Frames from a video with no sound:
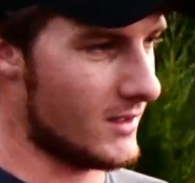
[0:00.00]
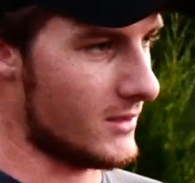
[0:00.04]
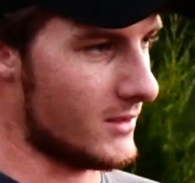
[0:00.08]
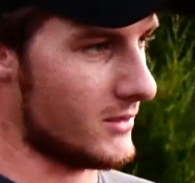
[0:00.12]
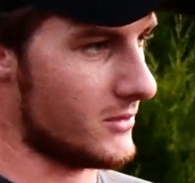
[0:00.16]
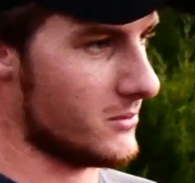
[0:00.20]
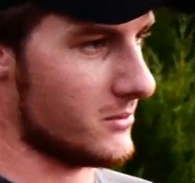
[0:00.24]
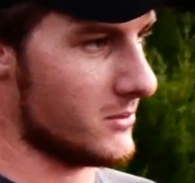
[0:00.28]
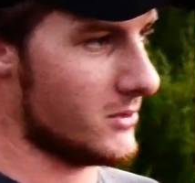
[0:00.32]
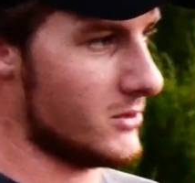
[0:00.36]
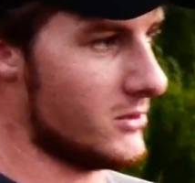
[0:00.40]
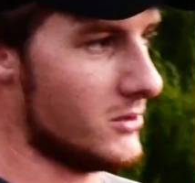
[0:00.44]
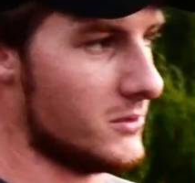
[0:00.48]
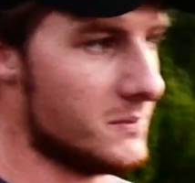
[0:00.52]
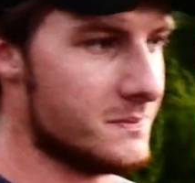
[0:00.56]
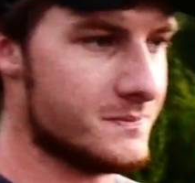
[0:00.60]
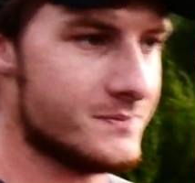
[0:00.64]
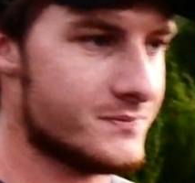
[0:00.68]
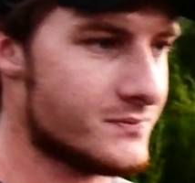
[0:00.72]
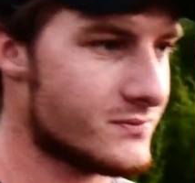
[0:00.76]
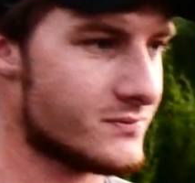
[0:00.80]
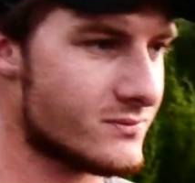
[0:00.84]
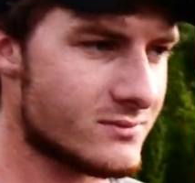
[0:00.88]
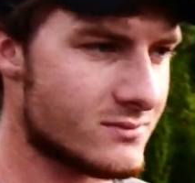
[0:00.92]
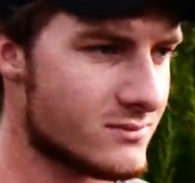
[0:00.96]
It's real
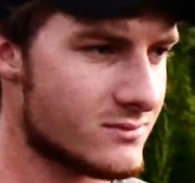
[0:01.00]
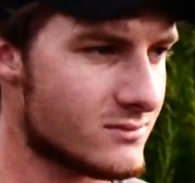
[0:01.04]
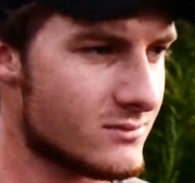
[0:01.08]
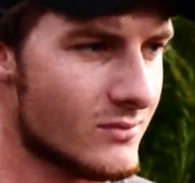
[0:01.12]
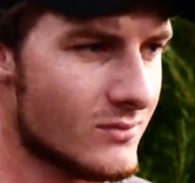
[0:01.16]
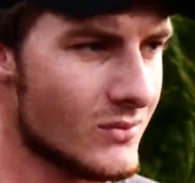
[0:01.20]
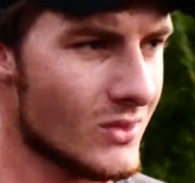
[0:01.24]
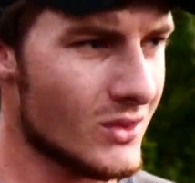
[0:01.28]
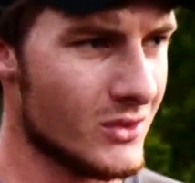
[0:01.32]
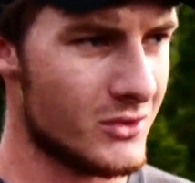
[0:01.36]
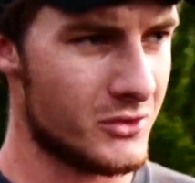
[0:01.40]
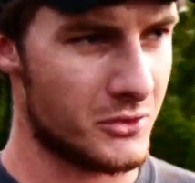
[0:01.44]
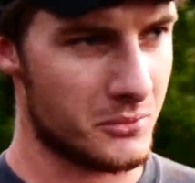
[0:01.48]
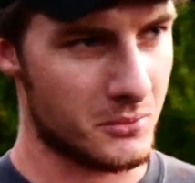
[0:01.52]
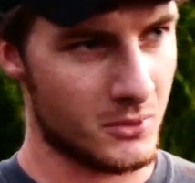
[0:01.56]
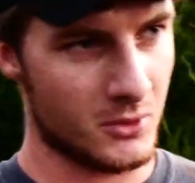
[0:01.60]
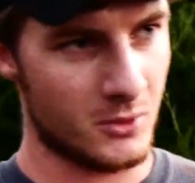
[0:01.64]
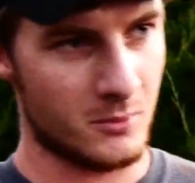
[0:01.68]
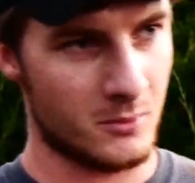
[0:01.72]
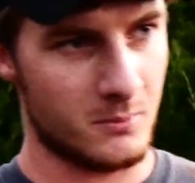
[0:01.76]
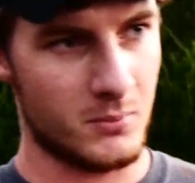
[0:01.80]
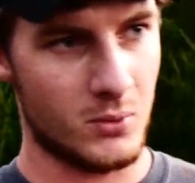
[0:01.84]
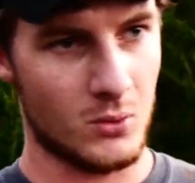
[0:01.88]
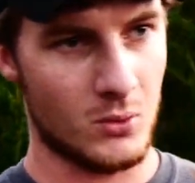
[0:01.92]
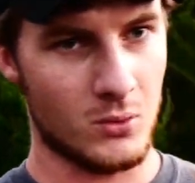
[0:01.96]

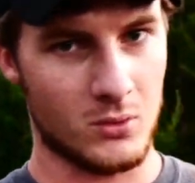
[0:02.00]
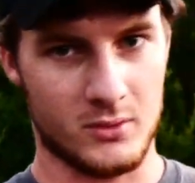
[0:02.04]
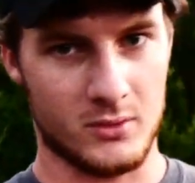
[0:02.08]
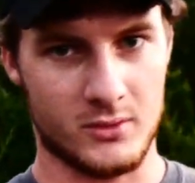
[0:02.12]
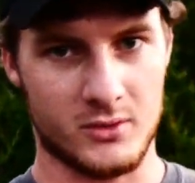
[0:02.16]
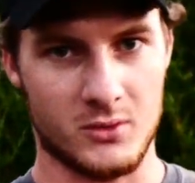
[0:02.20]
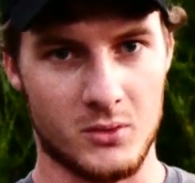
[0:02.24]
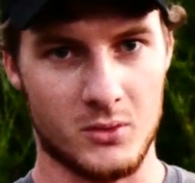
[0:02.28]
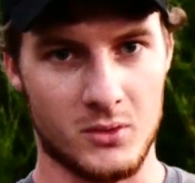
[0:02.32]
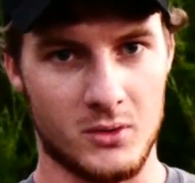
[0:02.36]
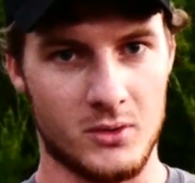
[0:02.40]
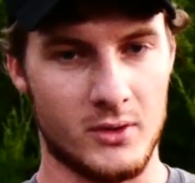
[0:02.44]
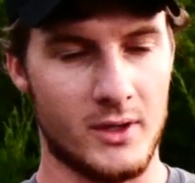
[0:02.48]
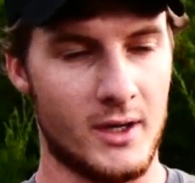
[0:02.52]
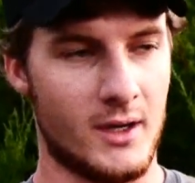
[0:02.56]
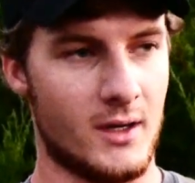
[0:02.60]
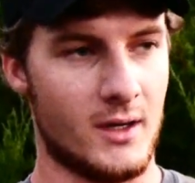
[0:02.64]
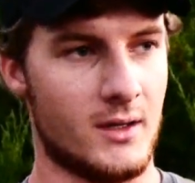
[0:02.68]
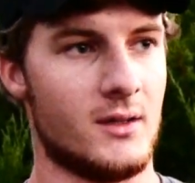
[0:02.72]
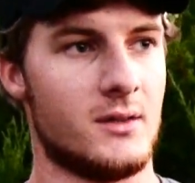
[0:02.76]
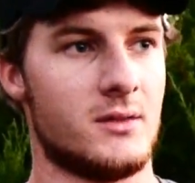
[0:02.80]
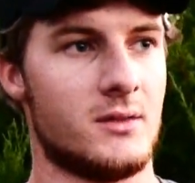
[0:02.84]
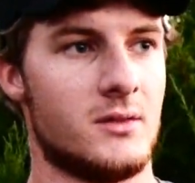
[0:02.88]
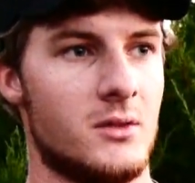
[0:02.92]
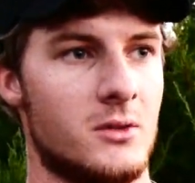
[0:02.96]
poor soil down
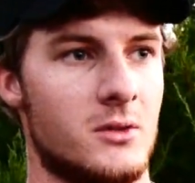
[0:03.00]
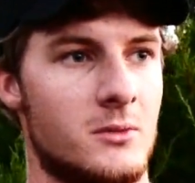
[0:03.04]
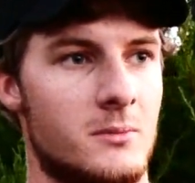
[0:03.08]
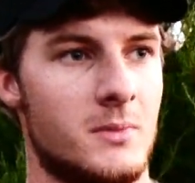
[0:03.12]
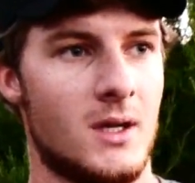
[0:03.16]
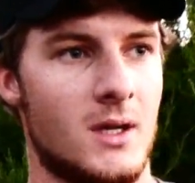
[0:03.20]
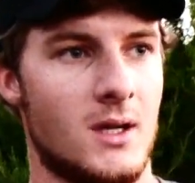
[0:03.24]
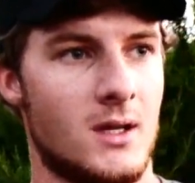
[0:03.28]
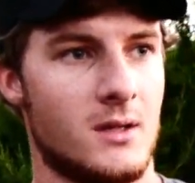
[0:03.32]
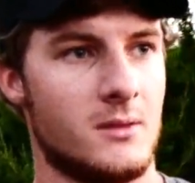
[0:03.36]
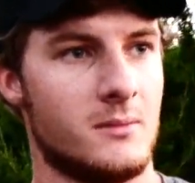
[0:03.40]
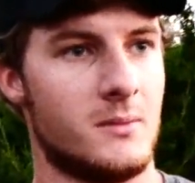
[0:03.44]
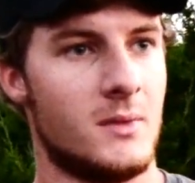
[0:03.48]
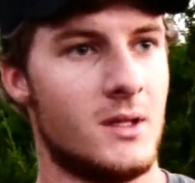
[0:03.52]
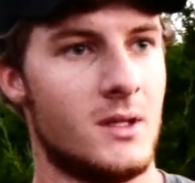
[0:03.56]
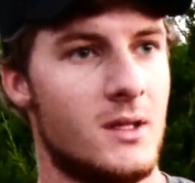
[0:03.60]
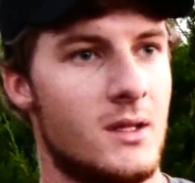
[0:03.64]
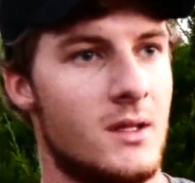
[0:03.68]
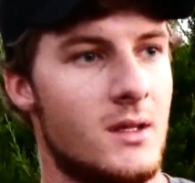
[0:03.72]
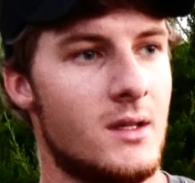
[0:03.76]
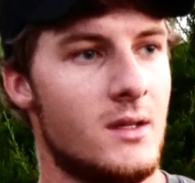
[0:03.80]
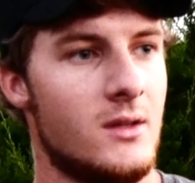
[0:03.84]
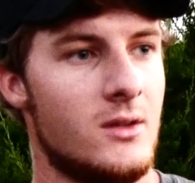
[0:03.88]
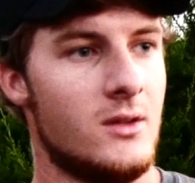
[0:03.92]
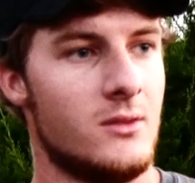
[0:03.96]
in this little bottom
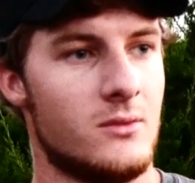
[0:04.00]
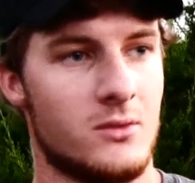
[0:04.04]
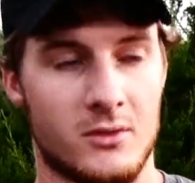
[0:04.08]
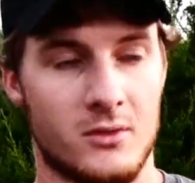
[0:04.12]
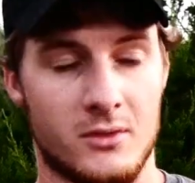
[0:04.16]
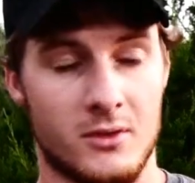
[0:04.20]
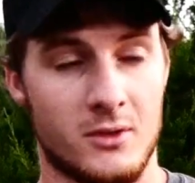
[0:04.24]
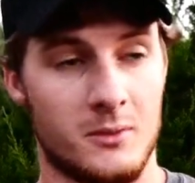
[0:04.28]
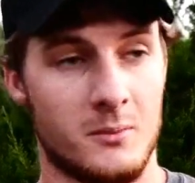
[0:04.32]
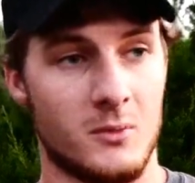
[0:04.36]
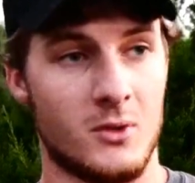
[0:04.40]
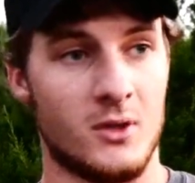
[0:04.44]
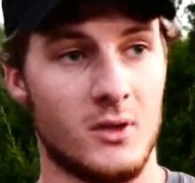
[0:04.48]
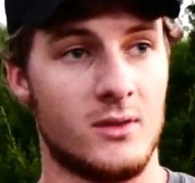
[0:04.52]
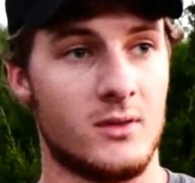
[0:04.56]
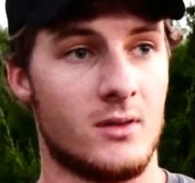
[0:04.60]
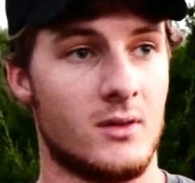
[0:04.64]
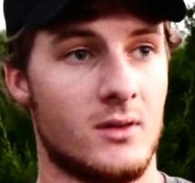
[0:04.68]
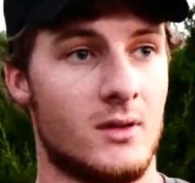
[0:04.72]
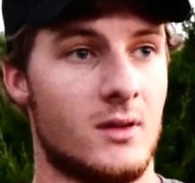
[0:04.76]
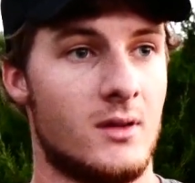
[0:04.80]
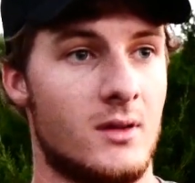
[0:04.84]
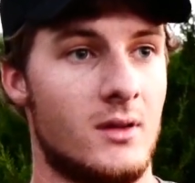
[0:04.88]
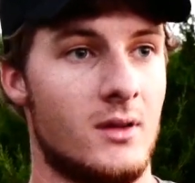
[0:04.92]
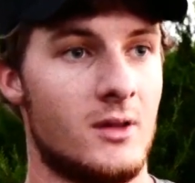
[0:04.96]
for some
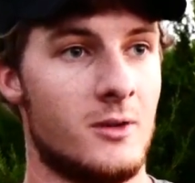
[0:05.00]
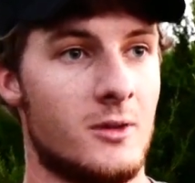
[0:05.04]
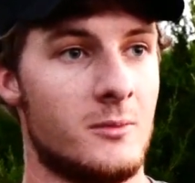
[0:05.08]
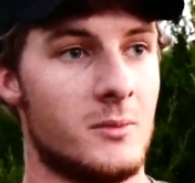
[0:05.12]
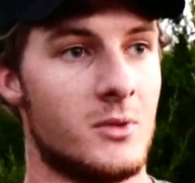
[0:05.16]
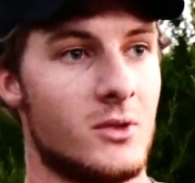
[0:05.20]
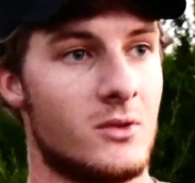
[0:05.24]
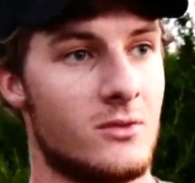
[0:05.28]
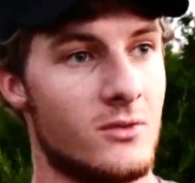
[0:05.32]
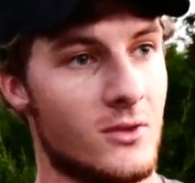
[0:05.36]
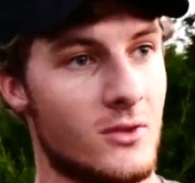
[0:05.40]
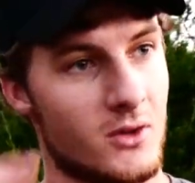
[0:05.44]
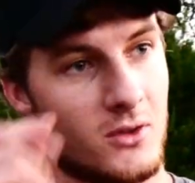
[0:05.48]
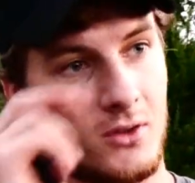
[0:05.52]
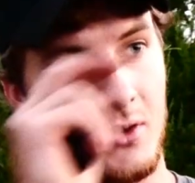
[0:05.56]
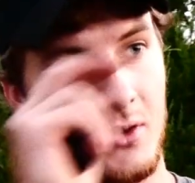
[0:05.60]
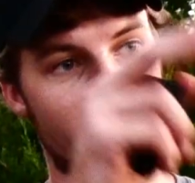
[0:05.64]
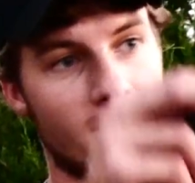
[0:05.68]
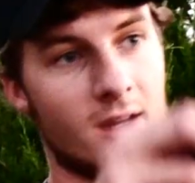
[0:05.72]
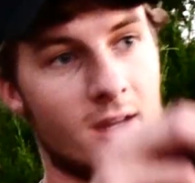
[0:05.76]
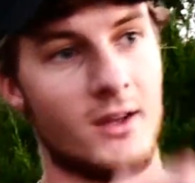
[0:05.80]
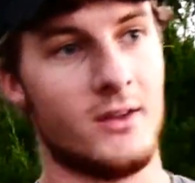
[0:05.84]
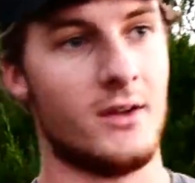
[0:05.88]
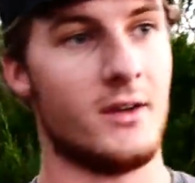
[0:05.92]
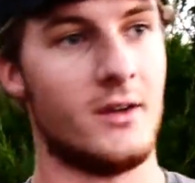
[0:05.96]
reason. But the further
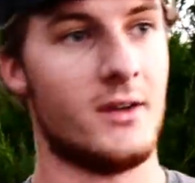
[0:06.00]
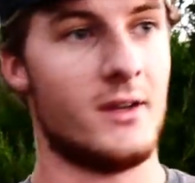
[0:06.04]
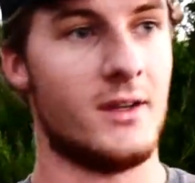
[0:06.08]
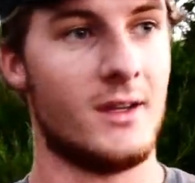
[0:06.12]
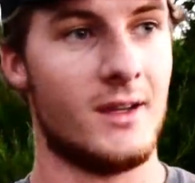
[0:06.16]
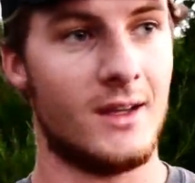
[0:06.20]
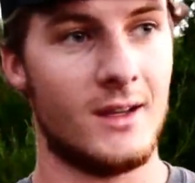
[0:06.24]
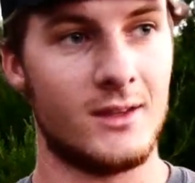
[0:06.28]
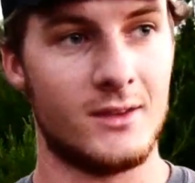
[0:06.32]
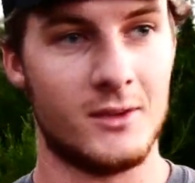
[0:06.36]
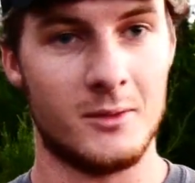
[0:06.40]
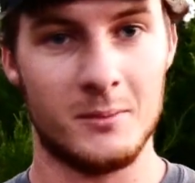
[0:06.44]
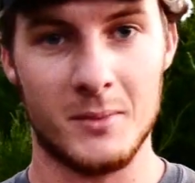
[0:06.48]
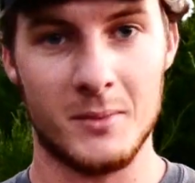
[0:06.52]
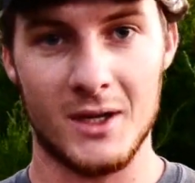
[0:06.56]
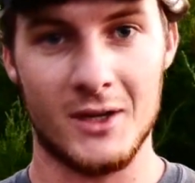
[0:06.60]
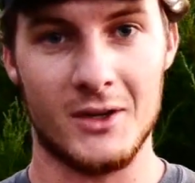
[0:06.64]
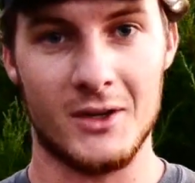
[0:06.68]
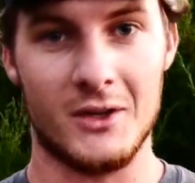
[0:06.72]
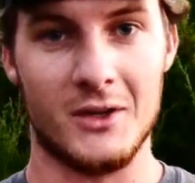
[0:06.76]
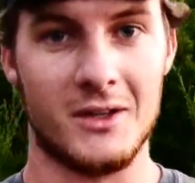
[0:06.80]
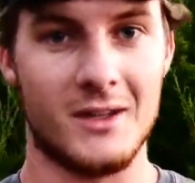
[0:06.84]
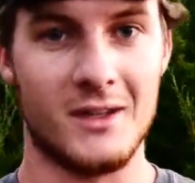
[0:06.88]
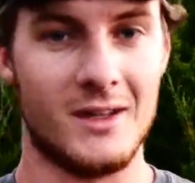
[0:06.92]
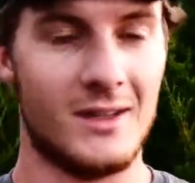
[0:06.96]
down there you get, the
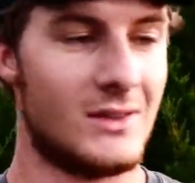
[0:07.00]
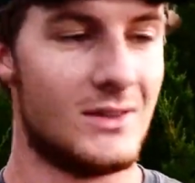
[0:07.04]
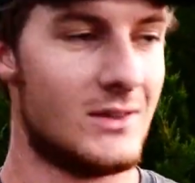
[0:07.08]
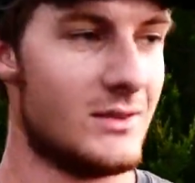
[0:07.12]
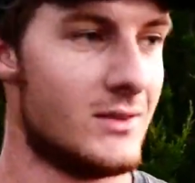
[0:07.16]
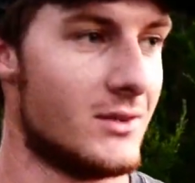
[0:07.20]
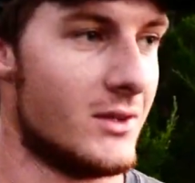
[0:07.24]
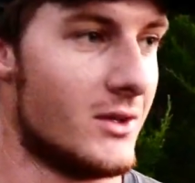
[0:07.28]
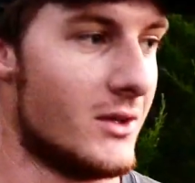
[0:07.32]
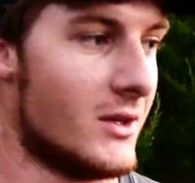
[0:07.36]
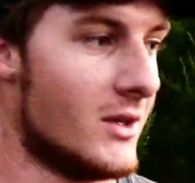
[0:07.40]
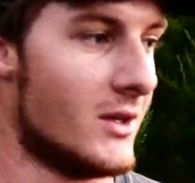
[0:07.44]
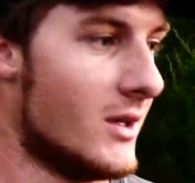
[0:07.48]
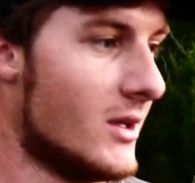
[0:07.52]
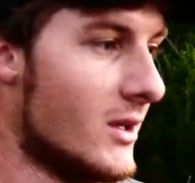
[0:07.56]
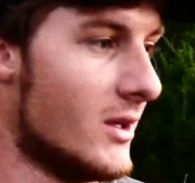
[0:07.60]
better it gets. So